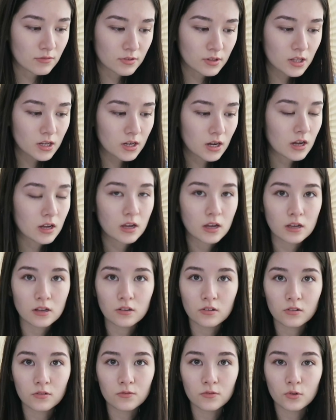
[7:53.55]
I feel like I
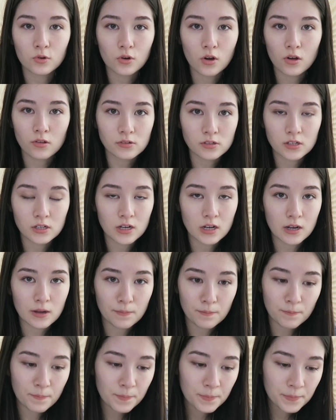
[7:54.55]
get Indian food all the
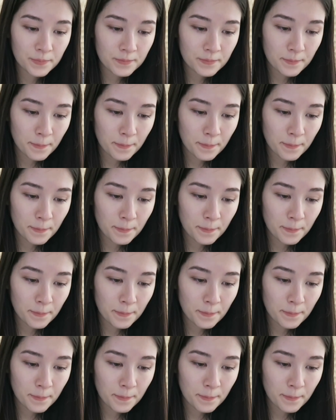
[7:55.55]
time.